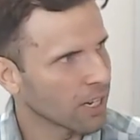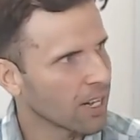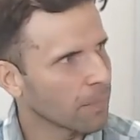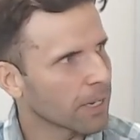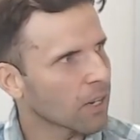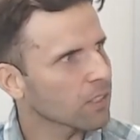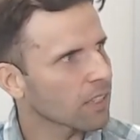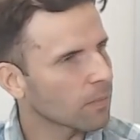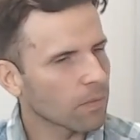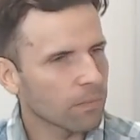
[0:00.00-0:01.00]
Yeah. Because
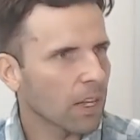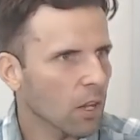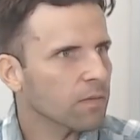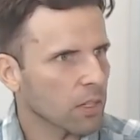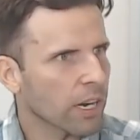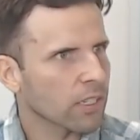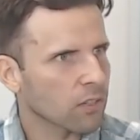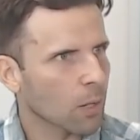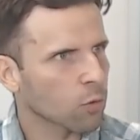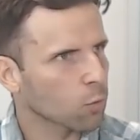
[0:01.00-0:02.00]
a lot of
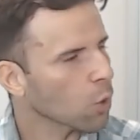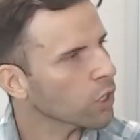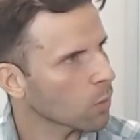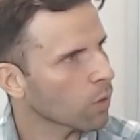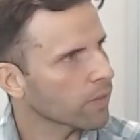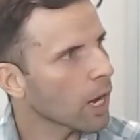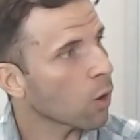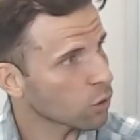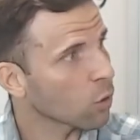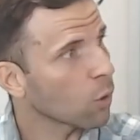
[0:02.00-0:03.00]
directors I was working with, they
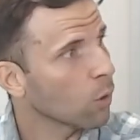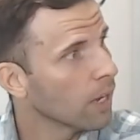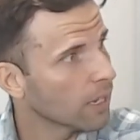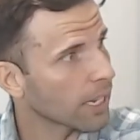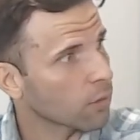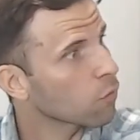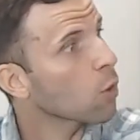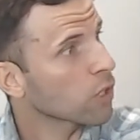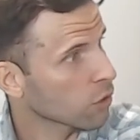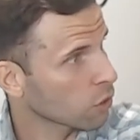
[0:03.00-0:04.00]
also
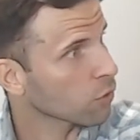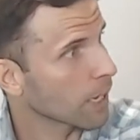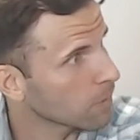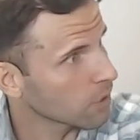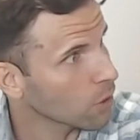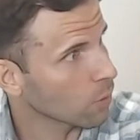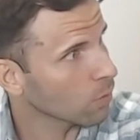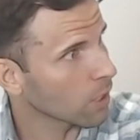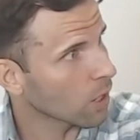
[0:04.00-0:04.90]
wrote the script too. Yeah.